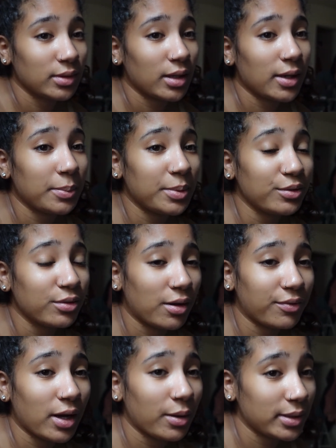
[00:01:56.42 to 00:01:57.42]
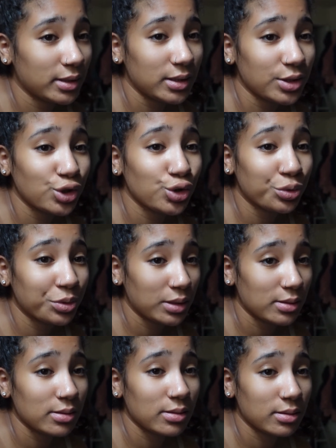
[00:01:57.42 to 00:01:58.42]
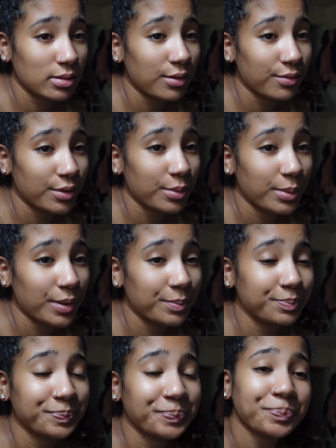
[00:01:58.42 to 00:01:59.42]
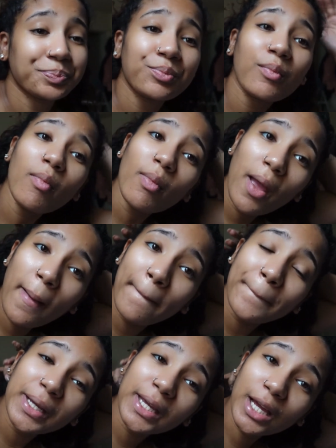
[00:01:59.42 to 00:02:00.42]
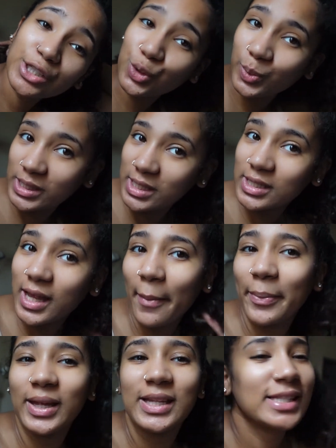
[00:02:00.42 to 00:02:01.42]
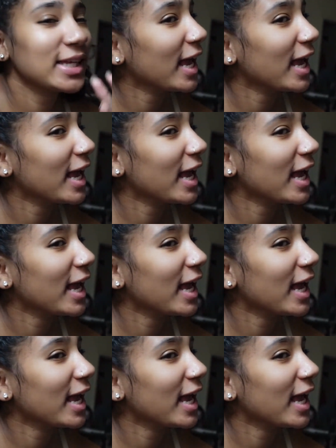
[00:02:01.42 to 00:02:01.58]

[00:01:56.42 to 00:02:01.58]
it'd be rough out in these streets. You feel me? um, but yeah i just wanted to stop in say